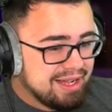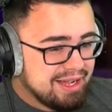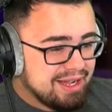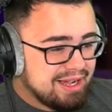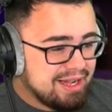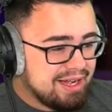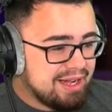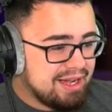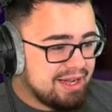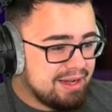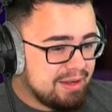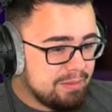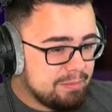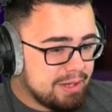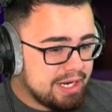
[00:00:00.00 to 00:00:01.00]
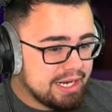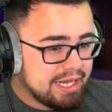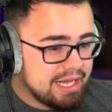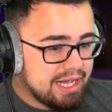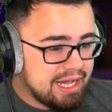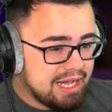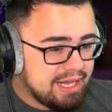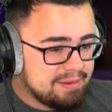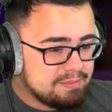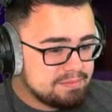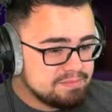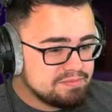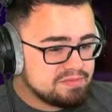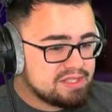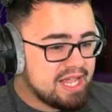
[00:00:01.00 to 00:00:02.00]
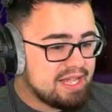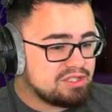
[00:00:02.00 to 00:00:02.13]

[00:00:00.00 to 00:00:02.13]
oh my god. Test